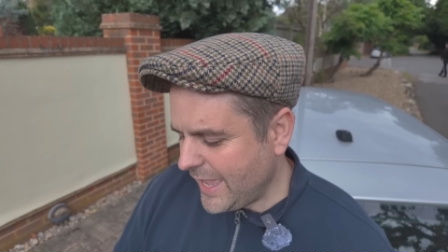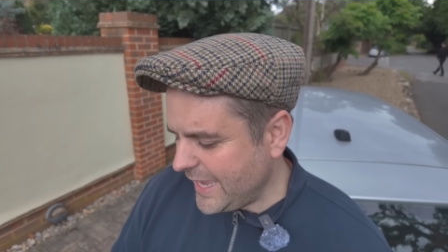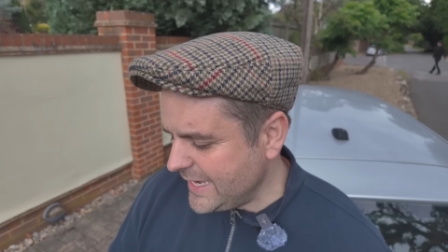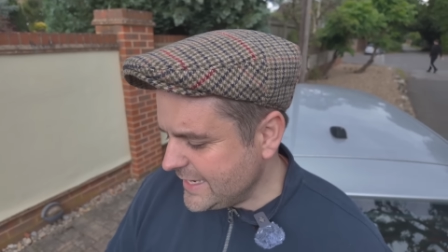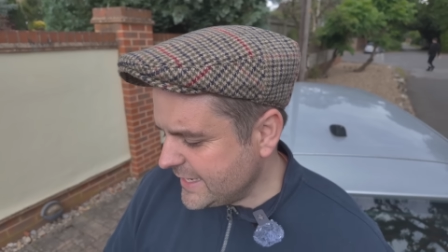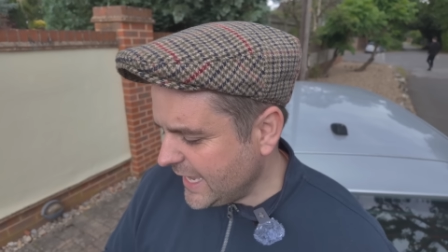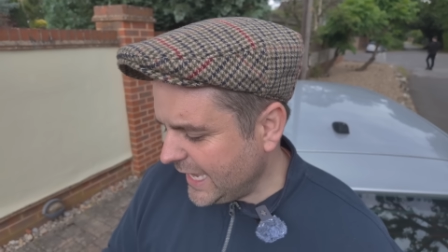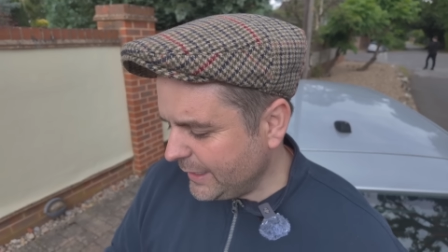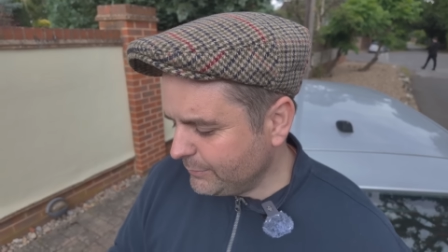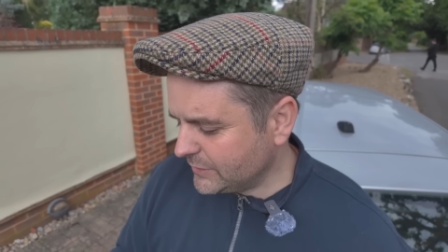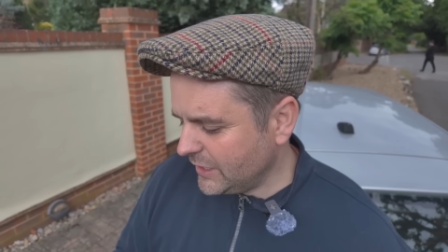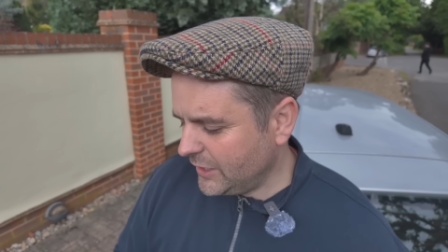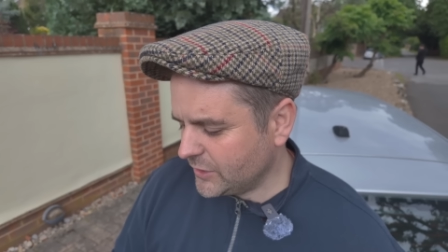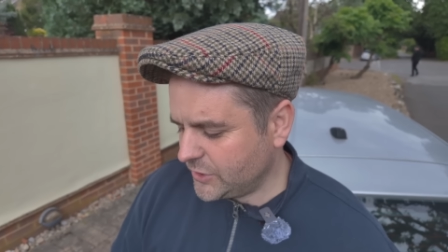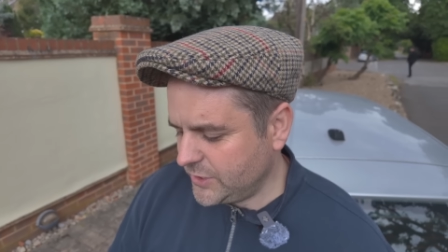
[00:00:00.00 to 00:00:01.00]
Eight games
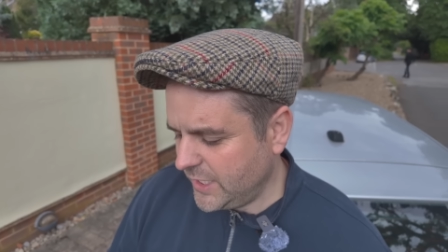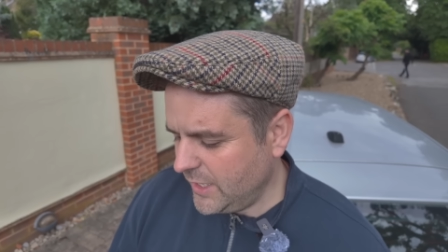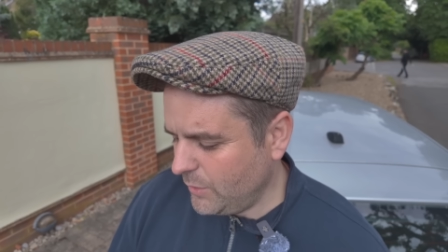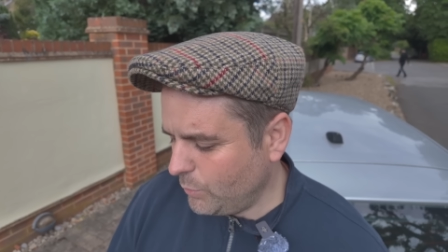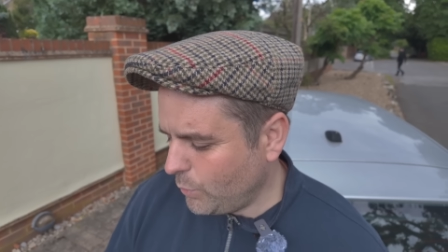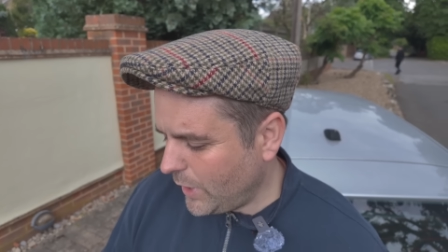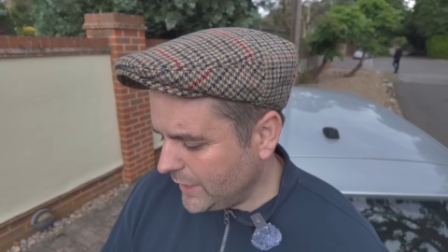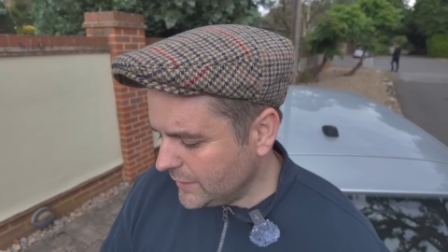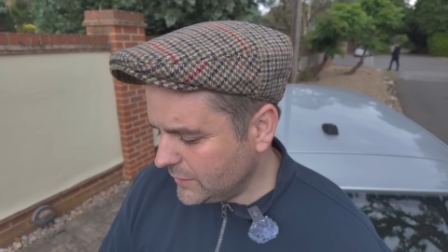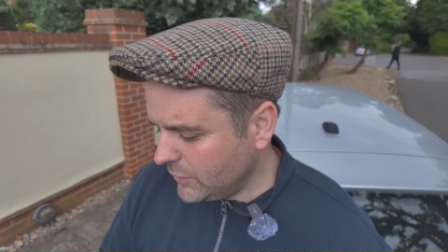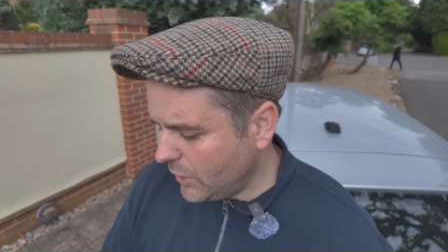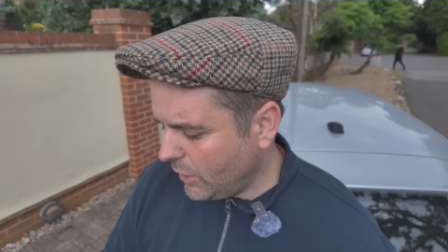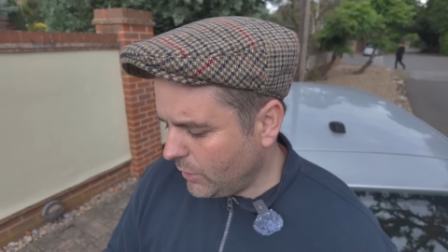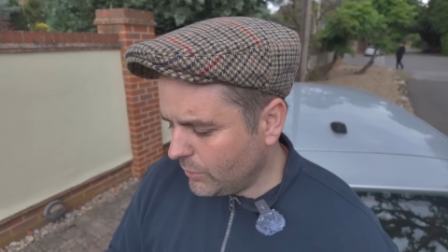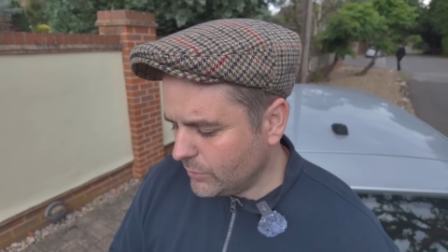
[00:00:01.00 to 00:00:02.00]
last year, one
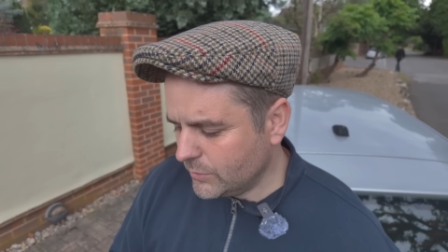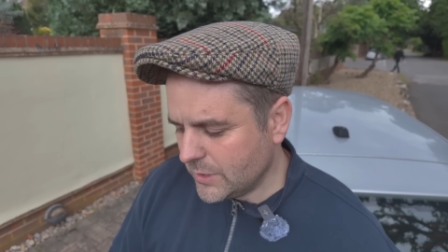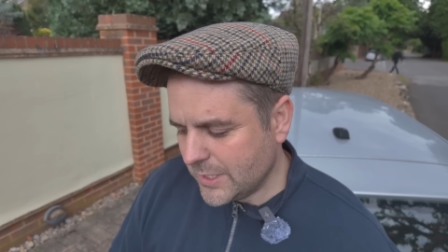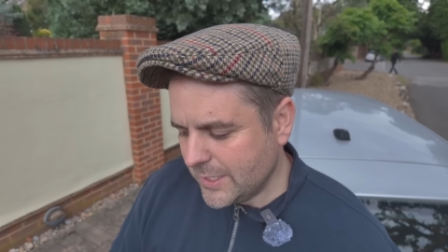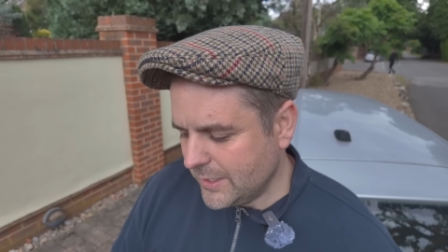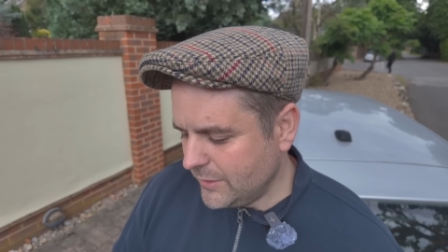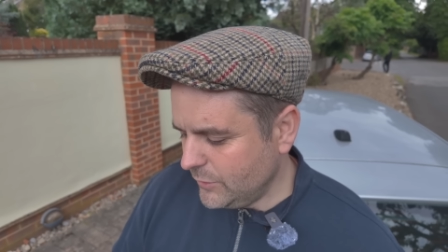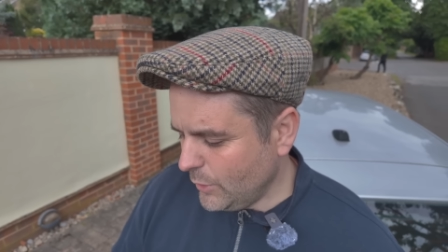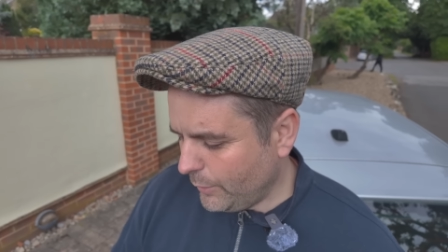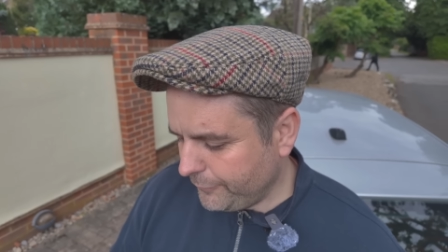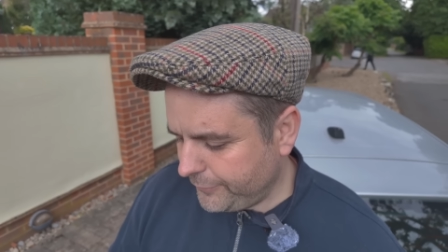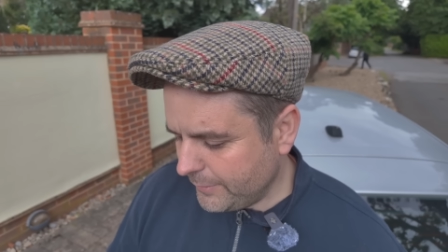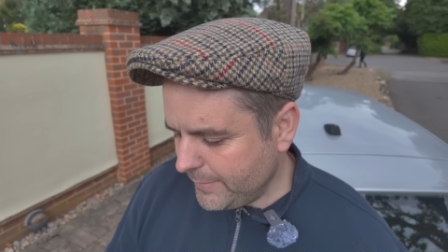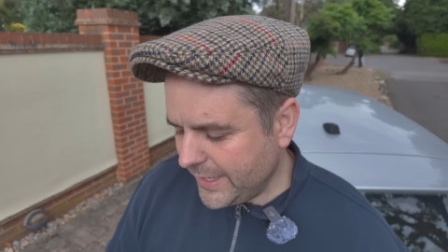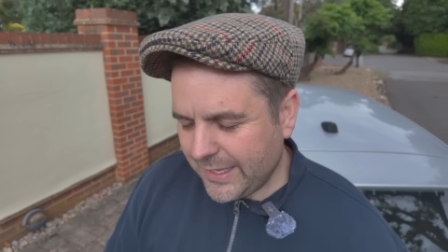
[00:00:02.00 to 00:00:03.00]
goal,
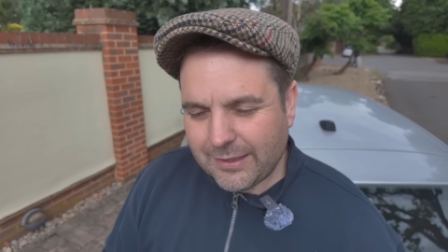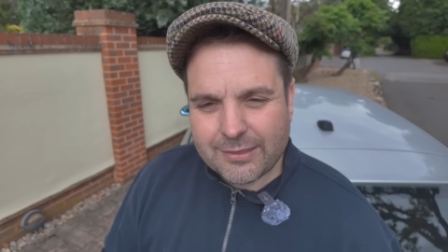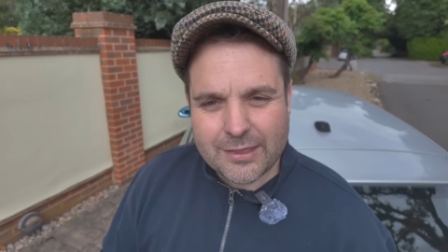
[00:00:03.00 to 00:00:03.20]
not for me.